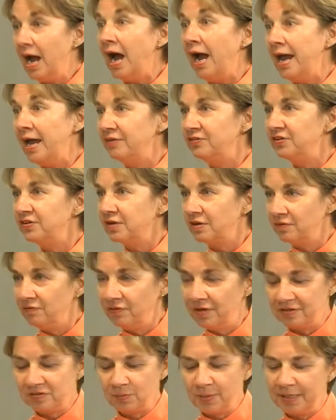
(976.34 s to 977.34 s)
I have to
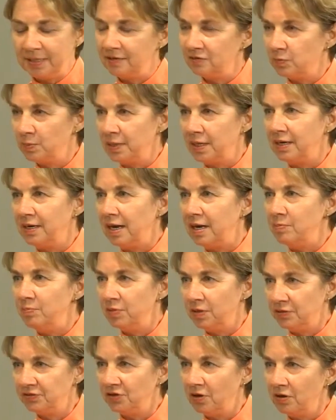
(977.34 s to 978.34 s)
confess, my husband and I
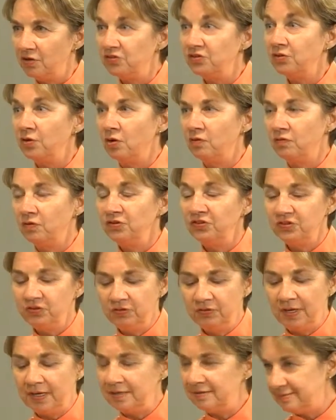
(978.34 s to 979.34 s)
built ours over
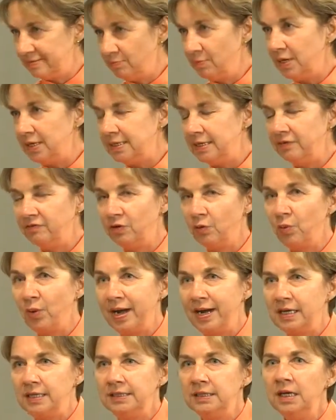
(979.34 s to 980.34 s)
2 days and mine never
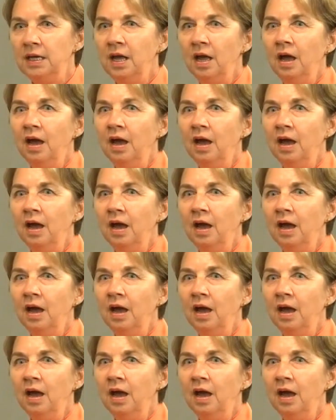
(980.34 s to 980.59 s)
ran.